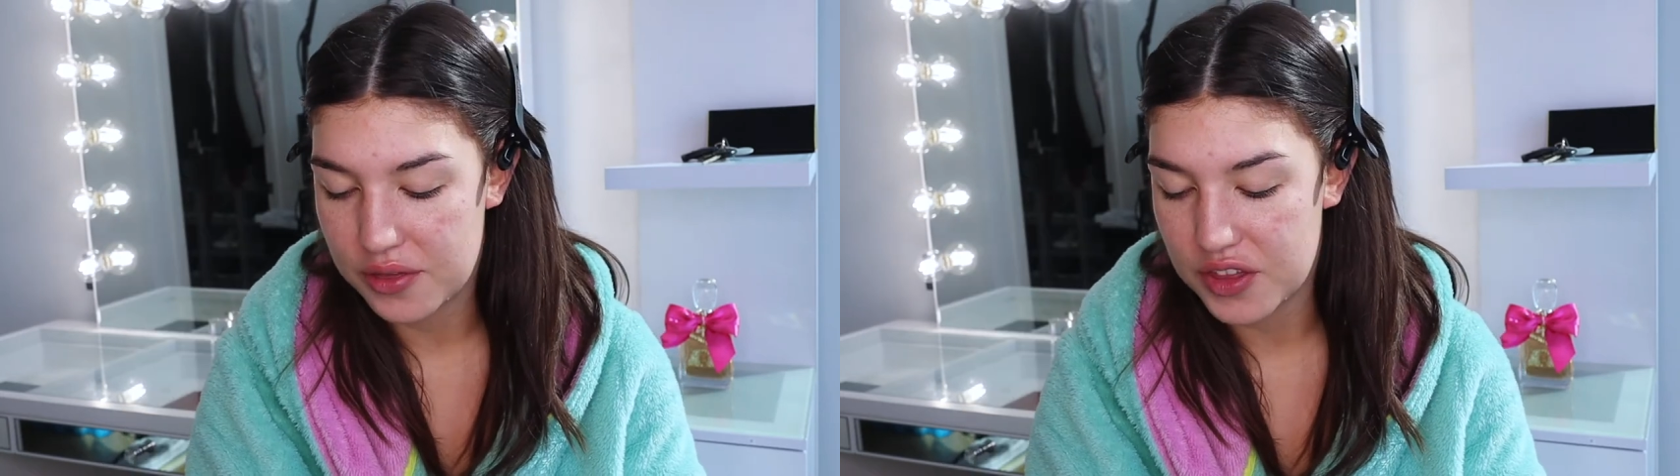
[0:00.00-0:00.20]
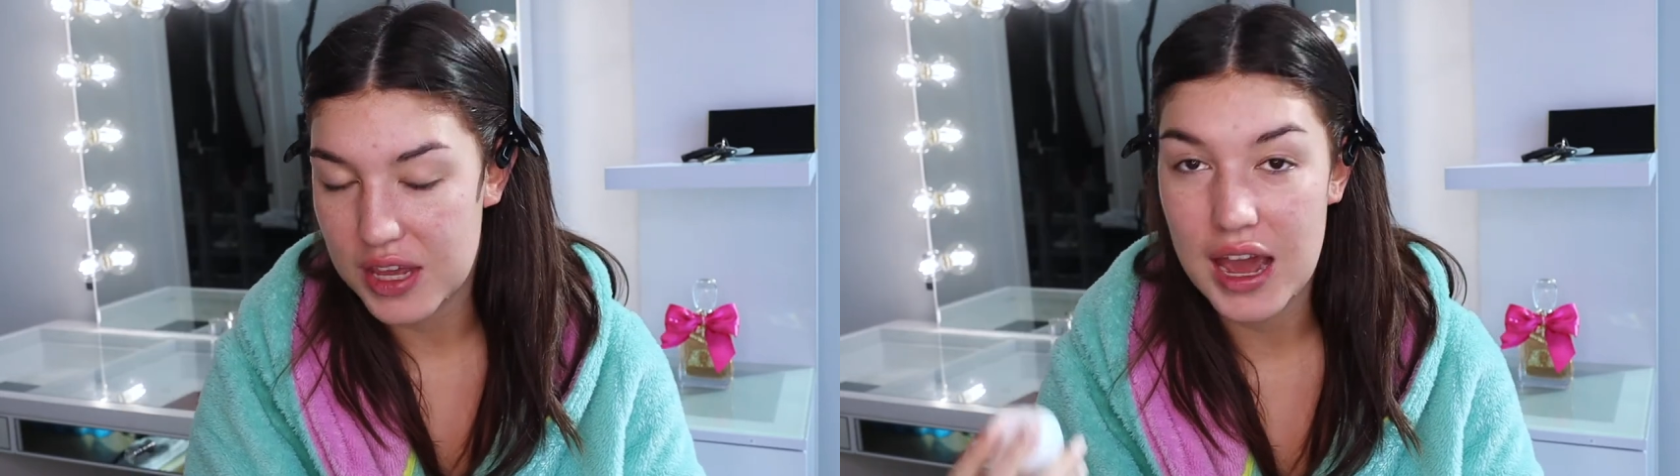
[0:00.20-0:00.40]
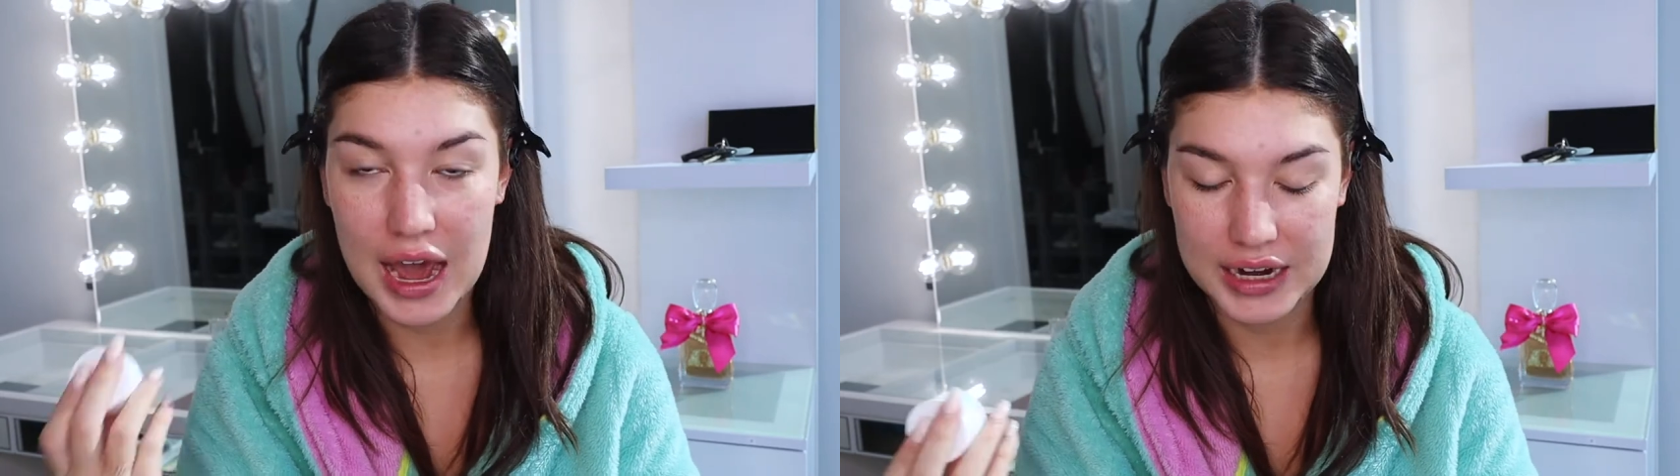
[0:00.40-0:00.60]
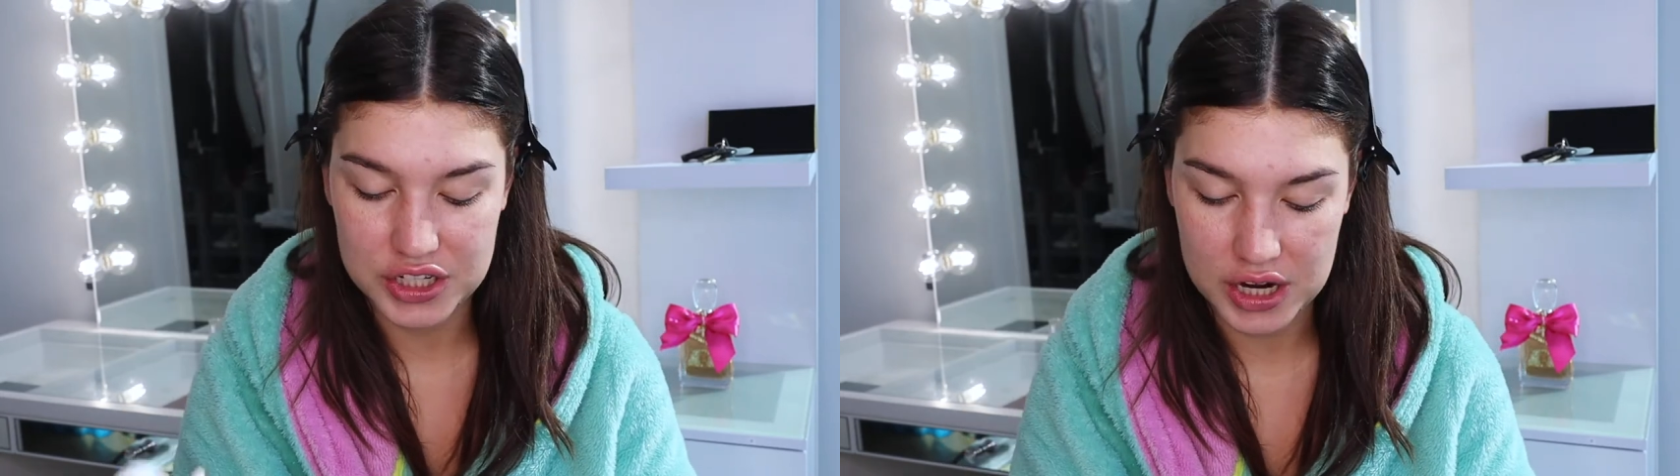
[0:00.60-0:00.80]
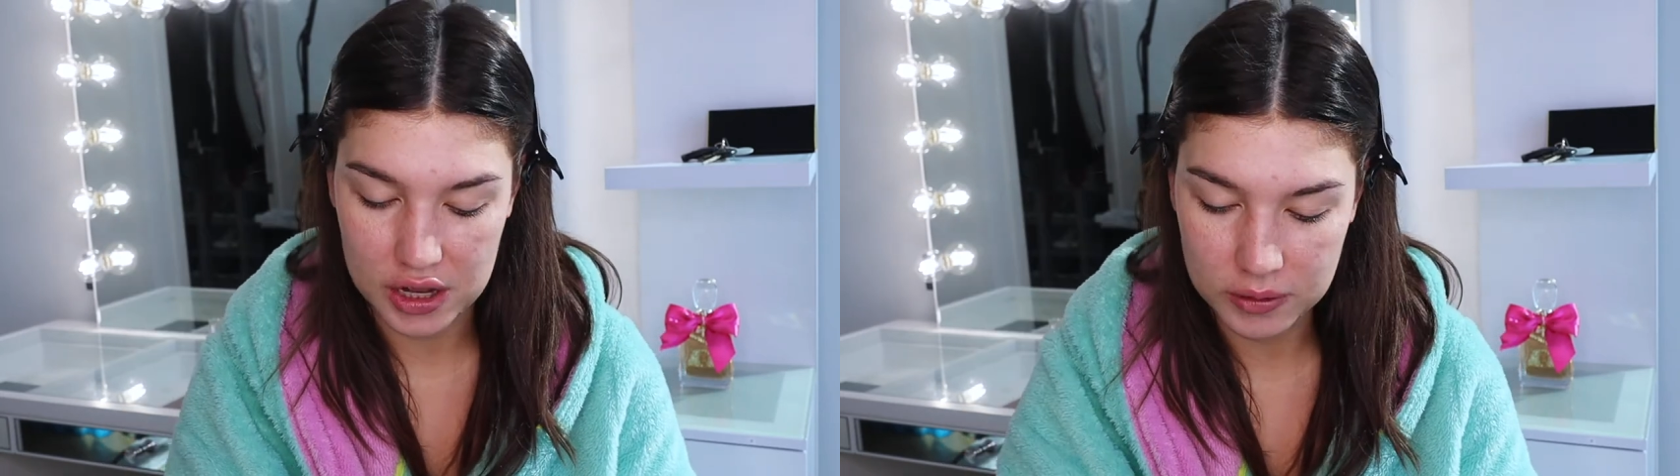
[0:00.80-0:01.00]
the eye
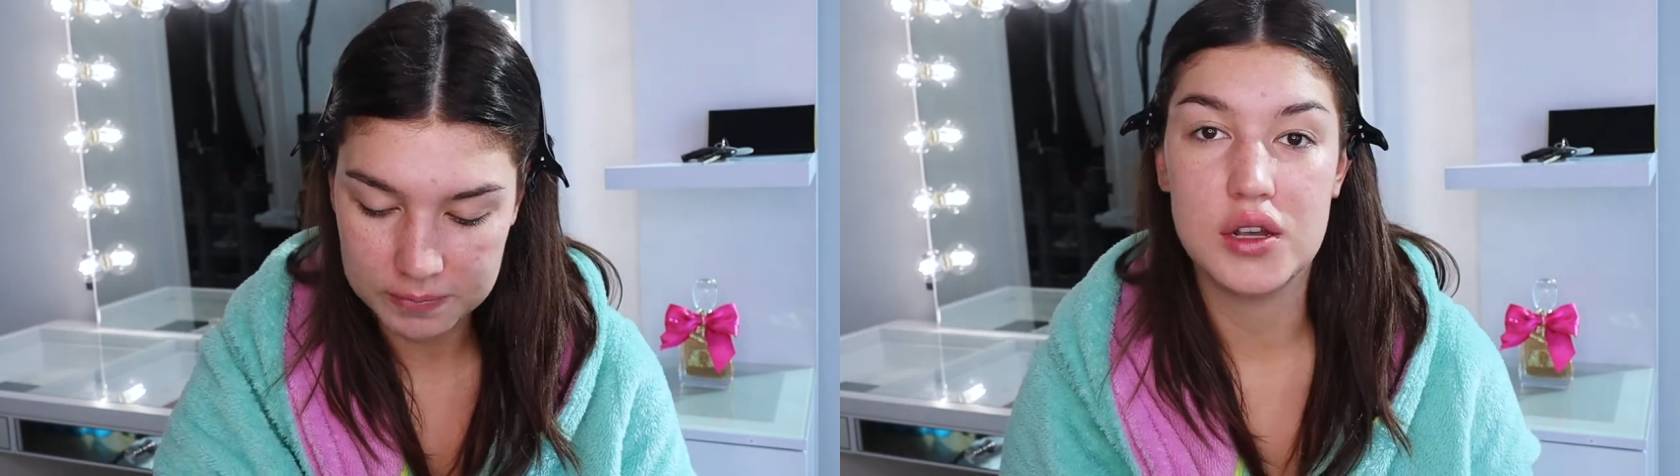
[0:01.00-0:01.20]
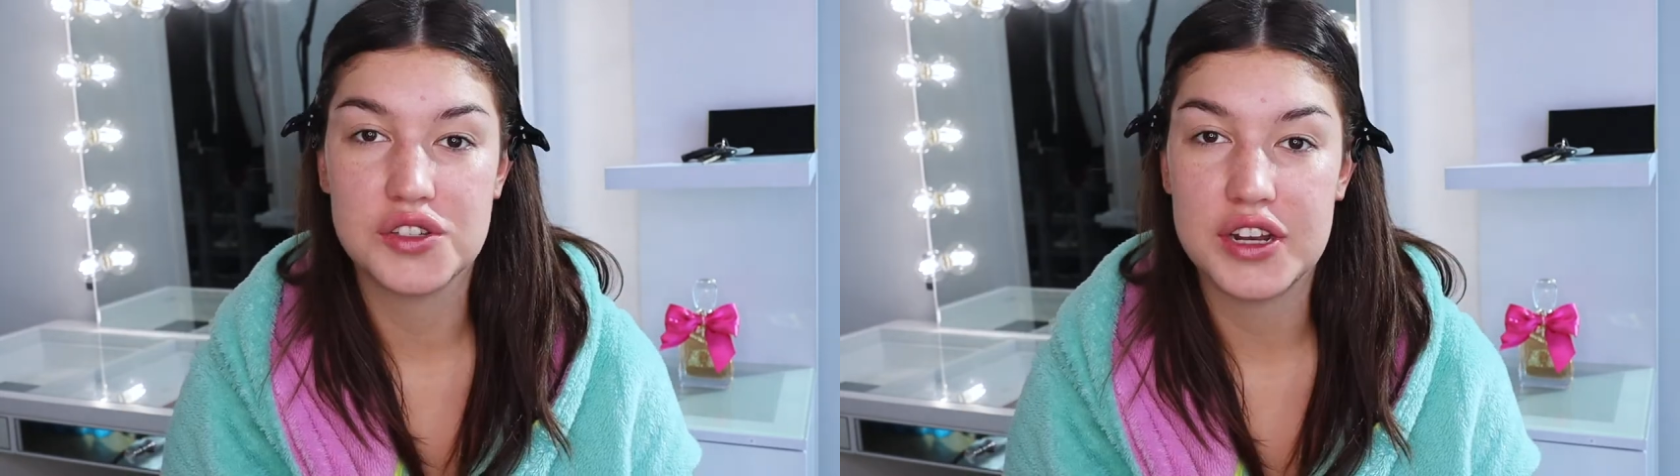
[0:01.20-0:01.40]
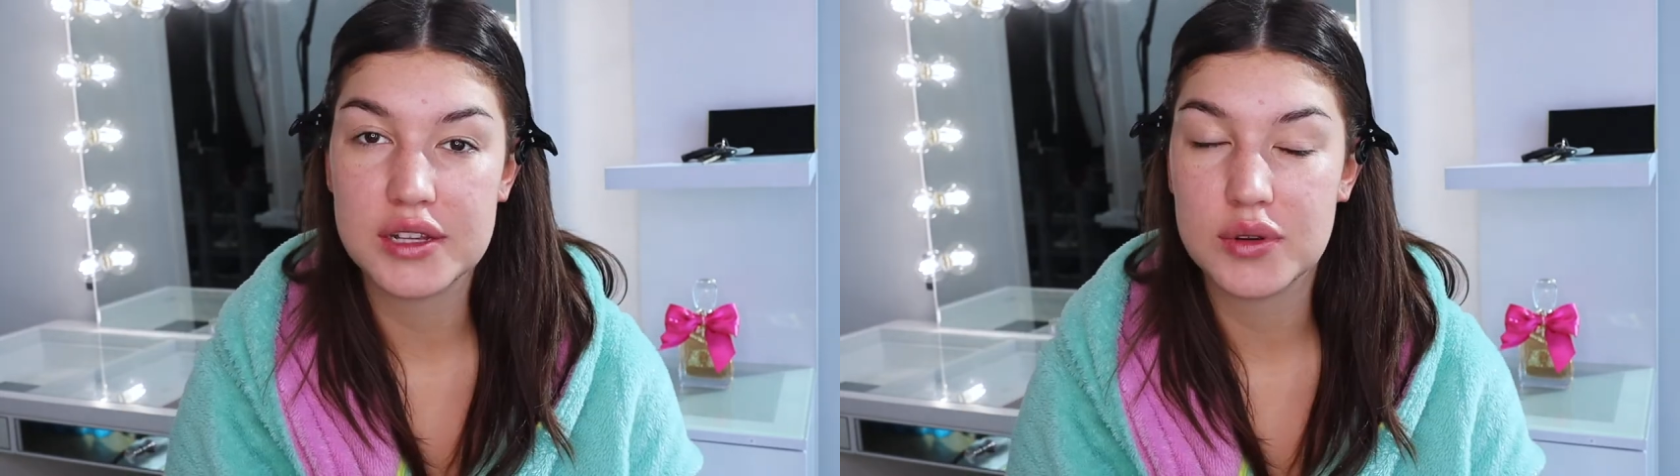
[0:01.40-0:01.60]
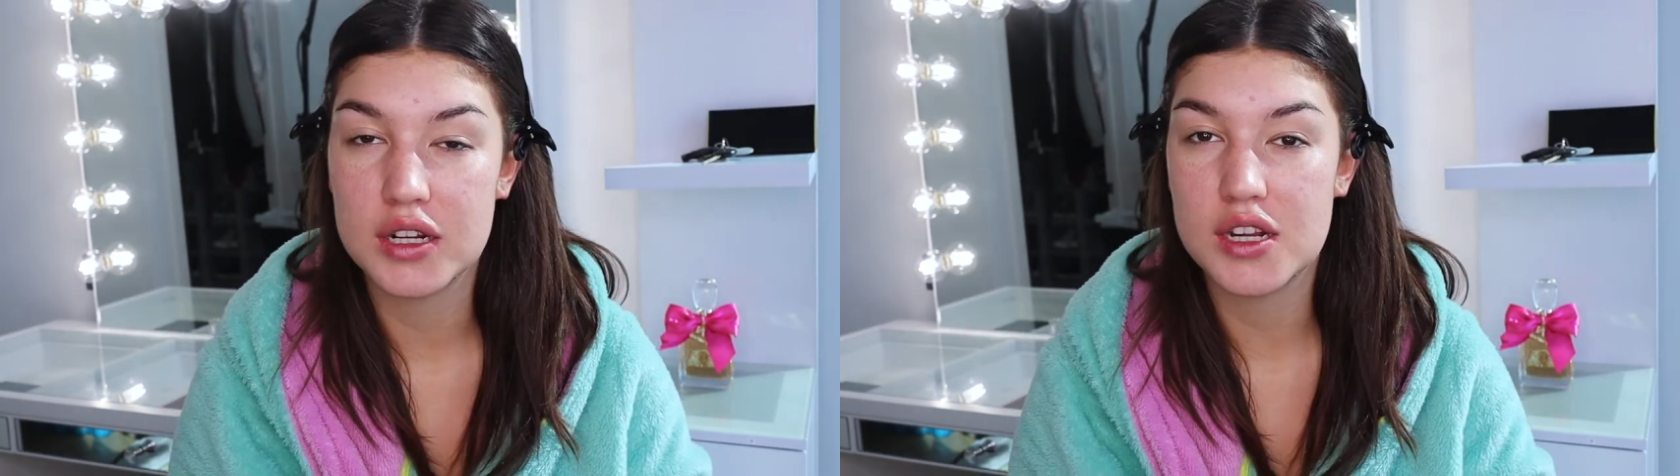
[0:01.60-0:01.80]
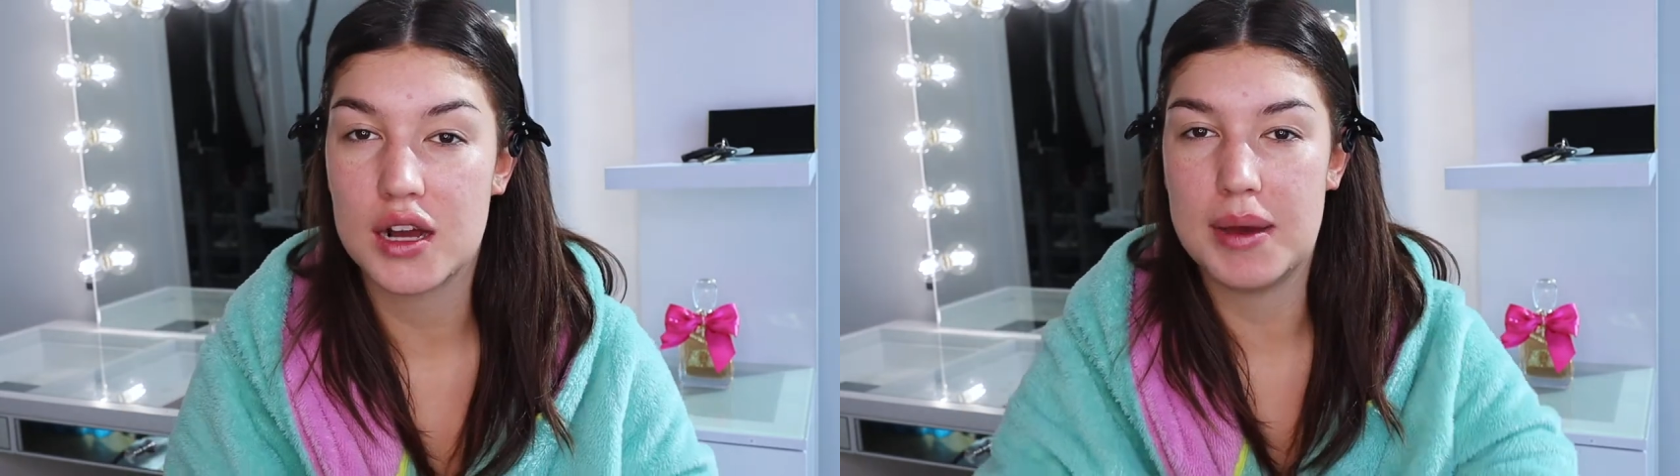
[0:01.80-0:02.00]
gel. So next we're
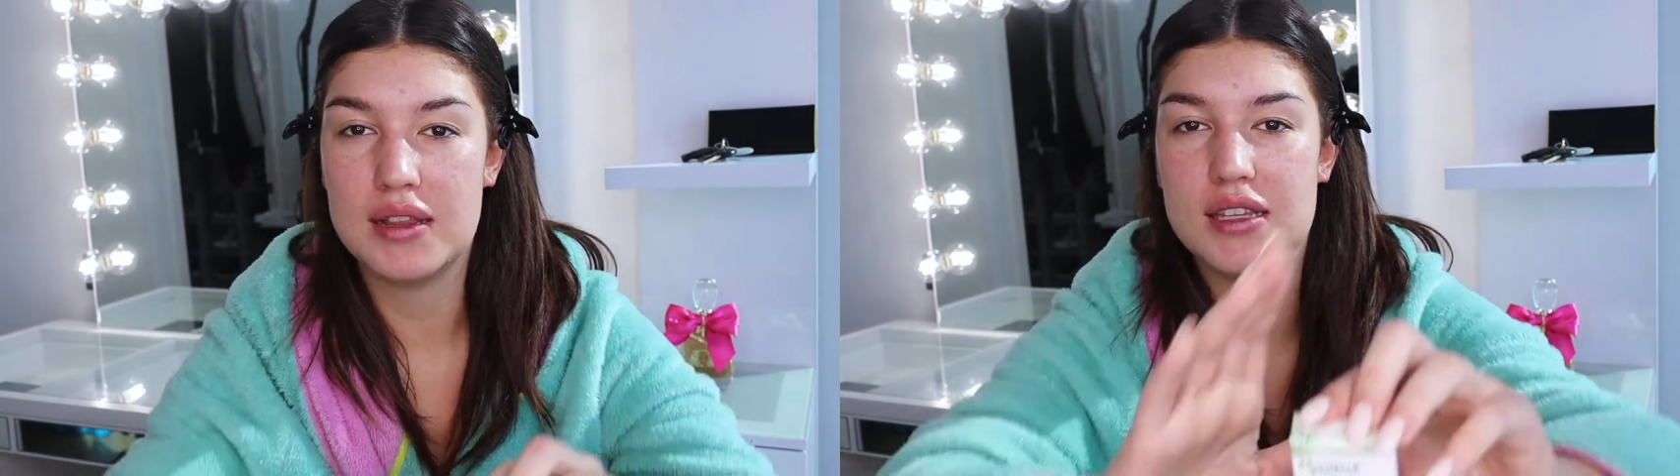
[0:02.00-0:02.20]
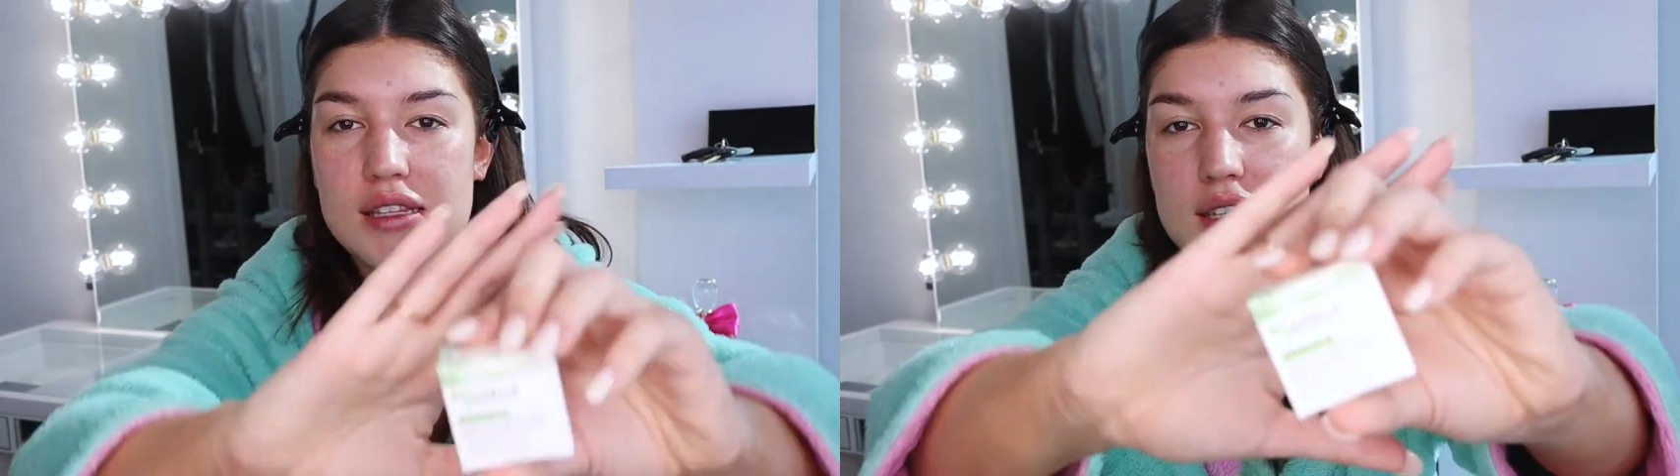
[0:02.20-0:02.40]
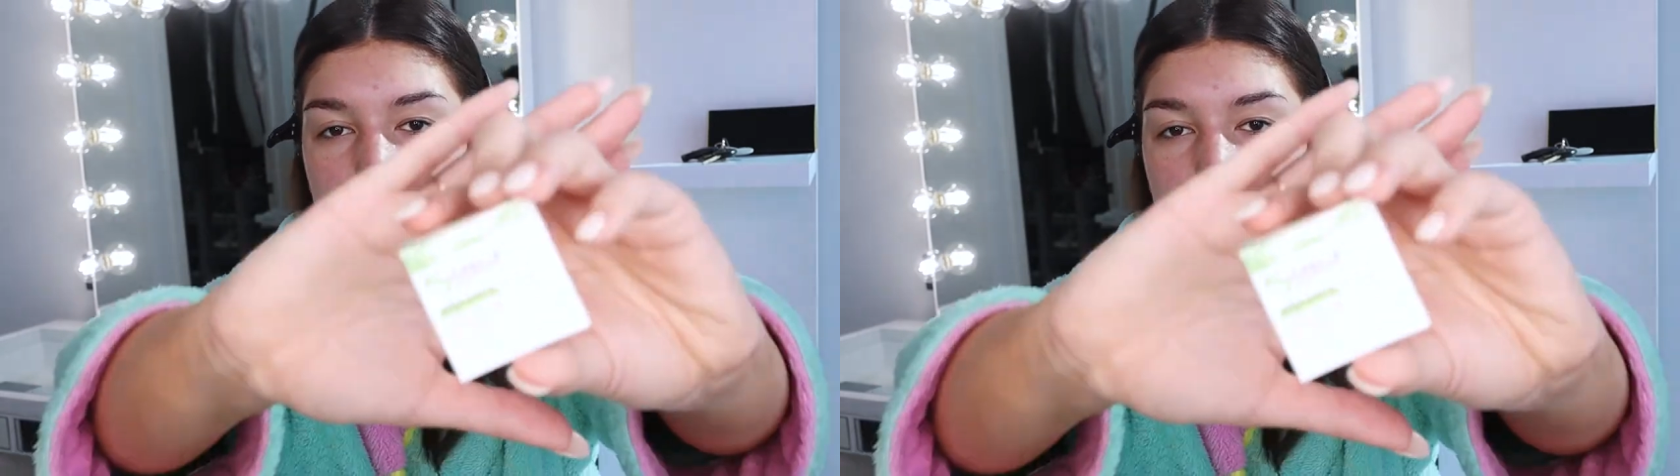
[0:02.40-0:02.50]
going to talk about the